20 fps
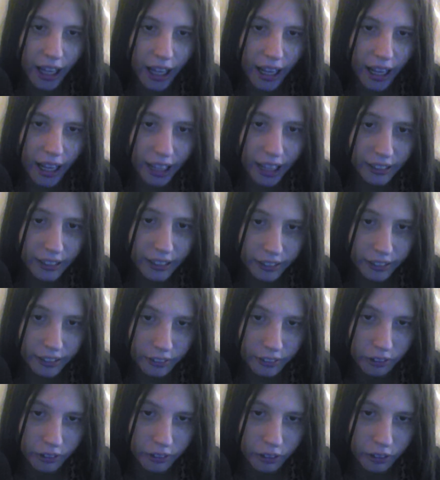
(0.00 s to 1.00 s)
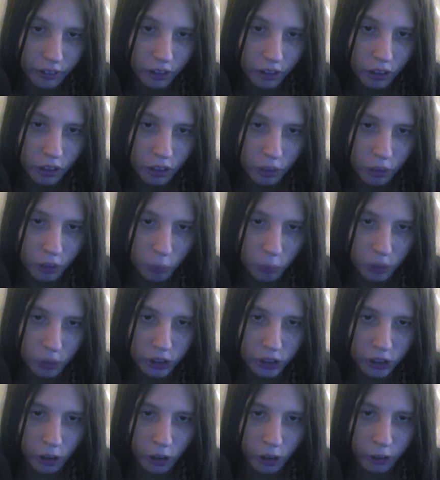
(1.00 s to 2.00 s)
added,
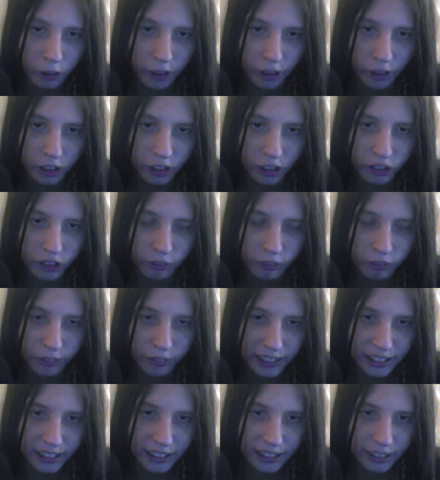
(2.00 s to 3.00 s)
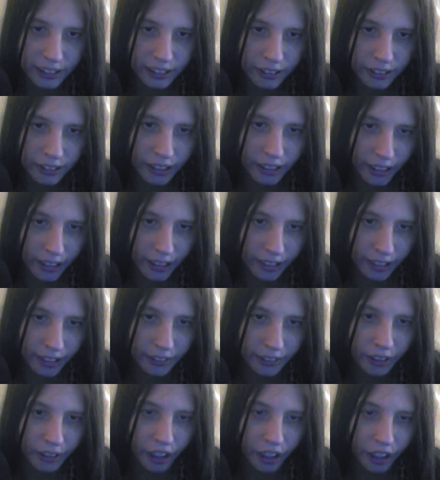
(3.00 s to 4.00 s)
which are not written
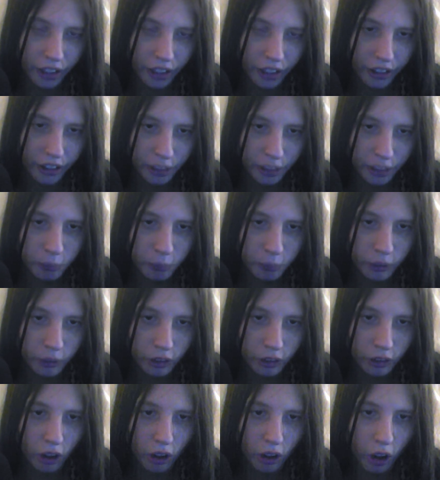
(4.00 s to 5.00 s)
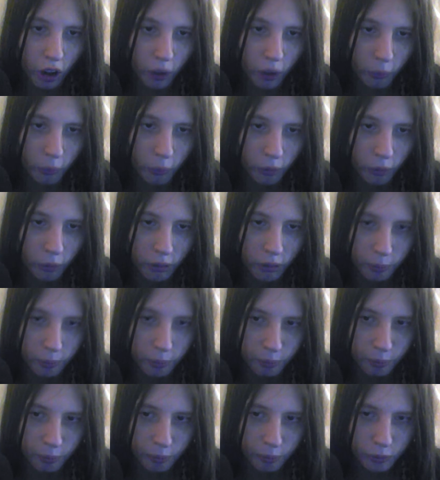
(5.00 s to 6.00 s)
in Liber O
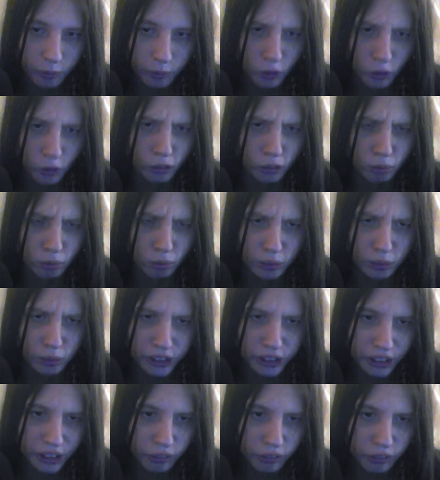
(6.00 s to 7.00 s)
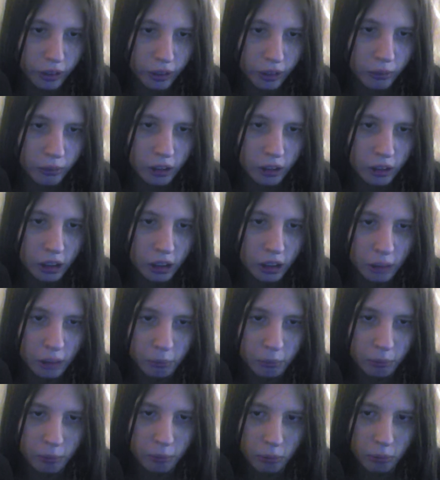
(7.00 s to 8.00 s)
or zero.
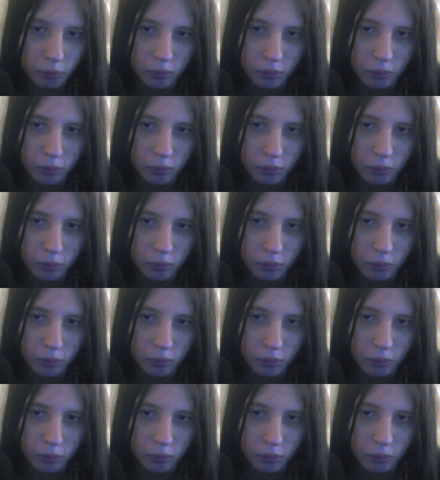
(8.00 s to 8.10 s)
Um,